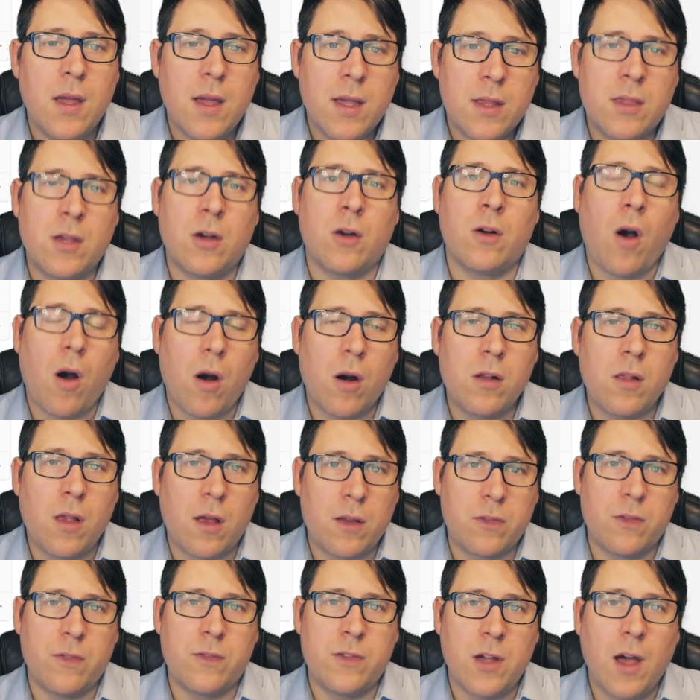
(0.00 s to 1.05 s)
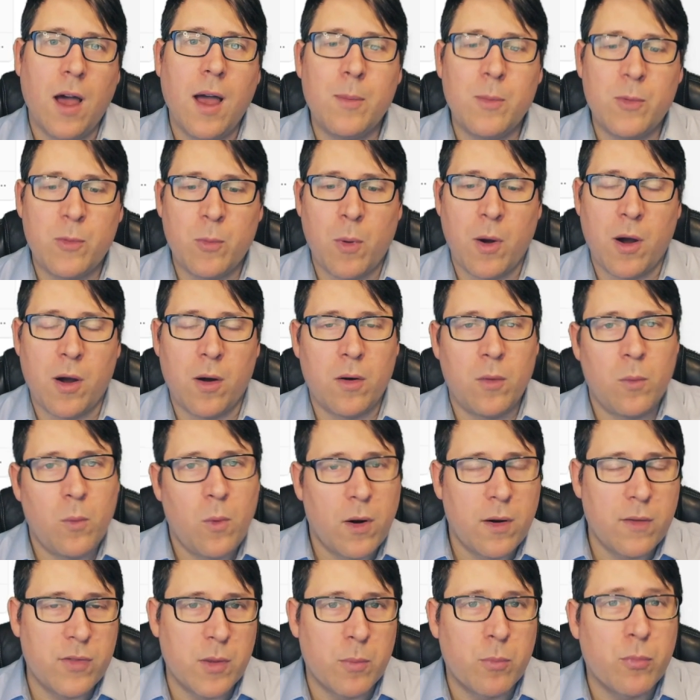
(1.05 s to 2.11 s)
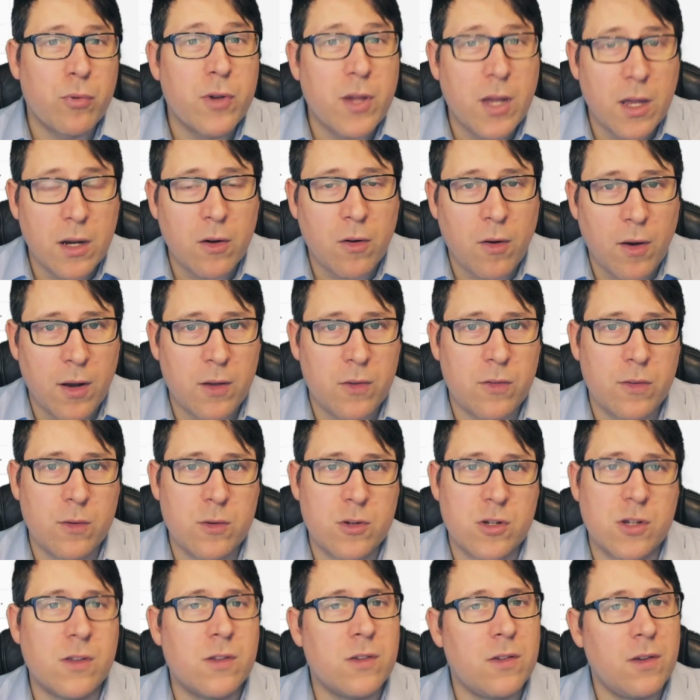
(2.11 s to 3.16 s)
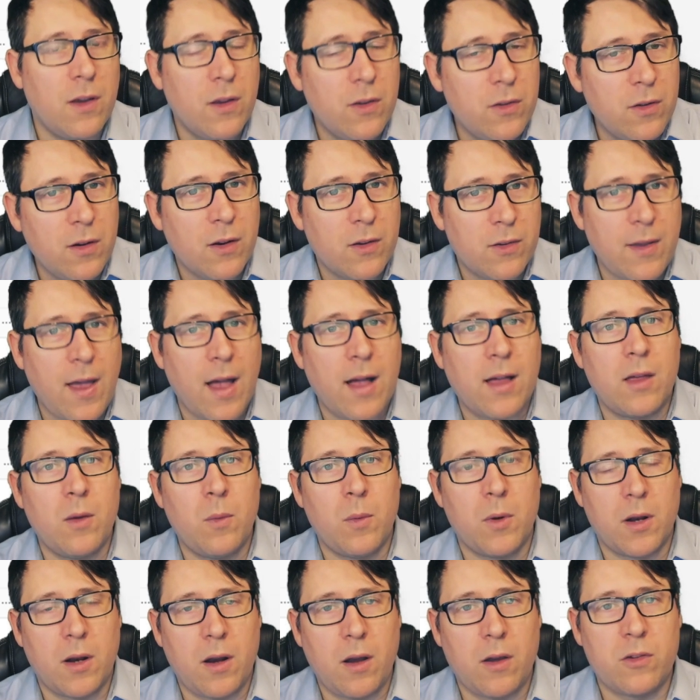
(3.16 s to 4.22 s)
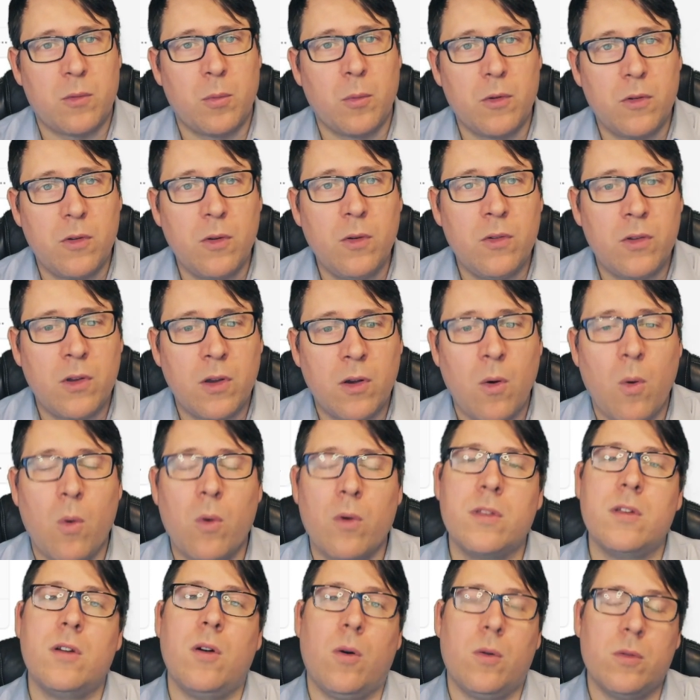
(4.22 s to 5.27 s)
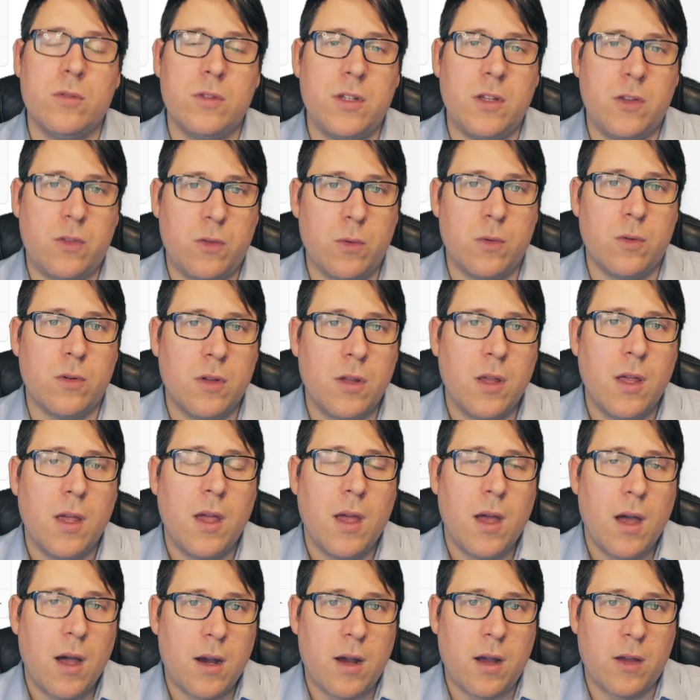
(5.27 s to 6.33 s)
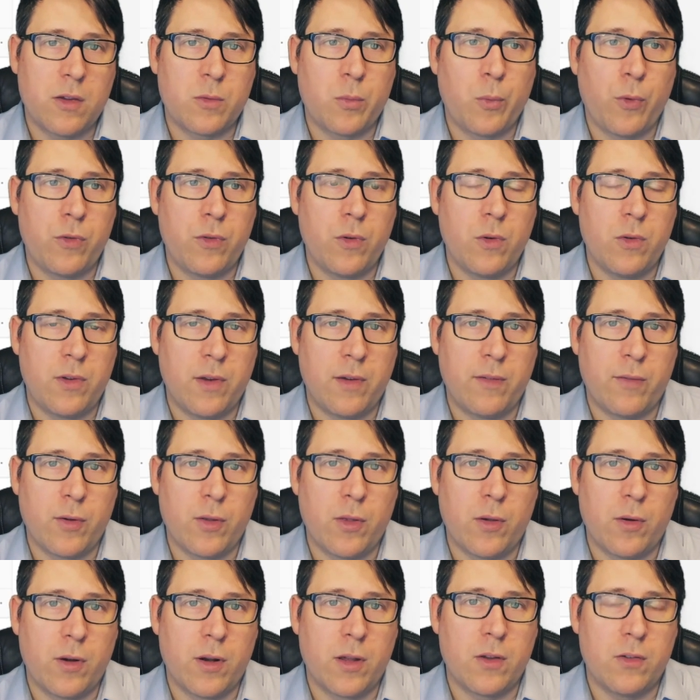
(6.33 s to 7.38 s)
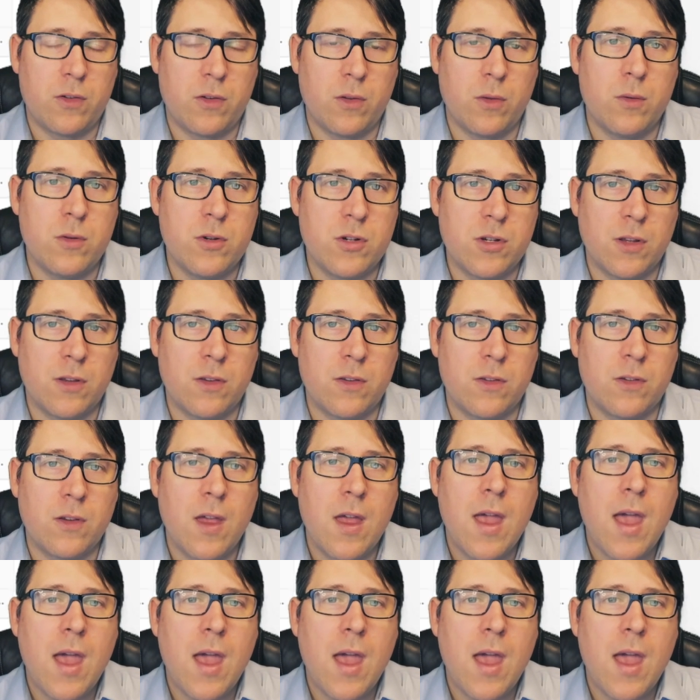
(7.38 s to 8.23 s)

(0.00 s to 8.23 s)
there are lots of times where one of the pre integrated solutions isn't exactly what a customer is using or the only tool a customer is using for learning solutions.